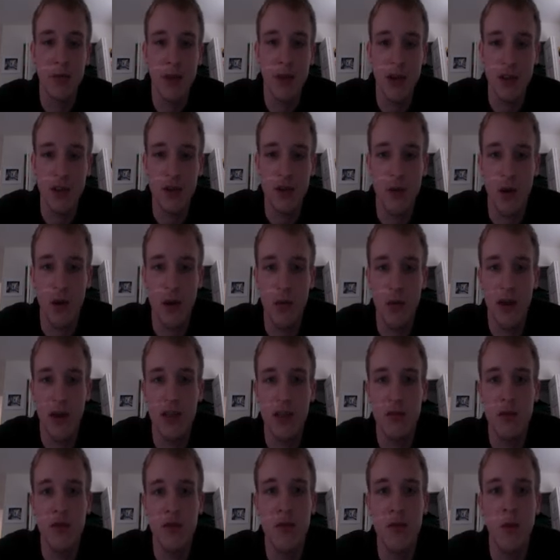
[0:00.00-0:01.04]
like 20 minutes
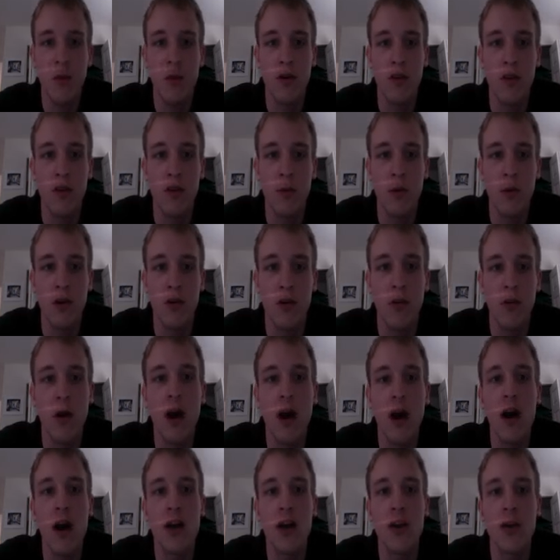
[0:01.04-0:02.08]
before and then wonder
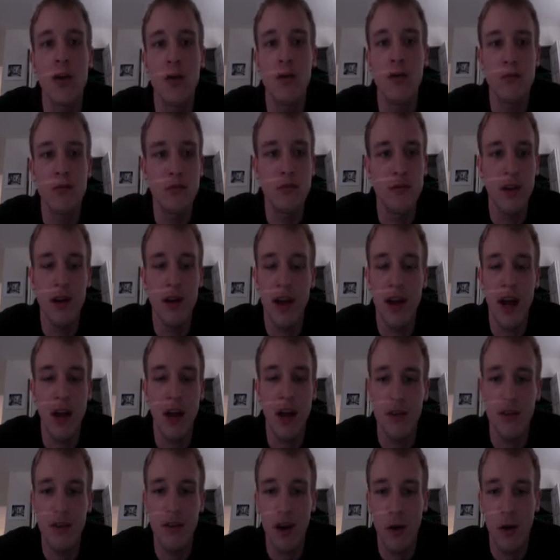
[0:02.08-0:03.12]
why you didn't have
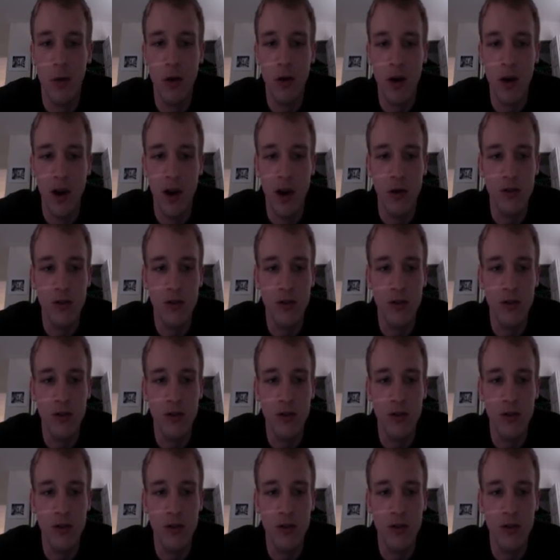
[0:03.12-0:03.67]
a great workout.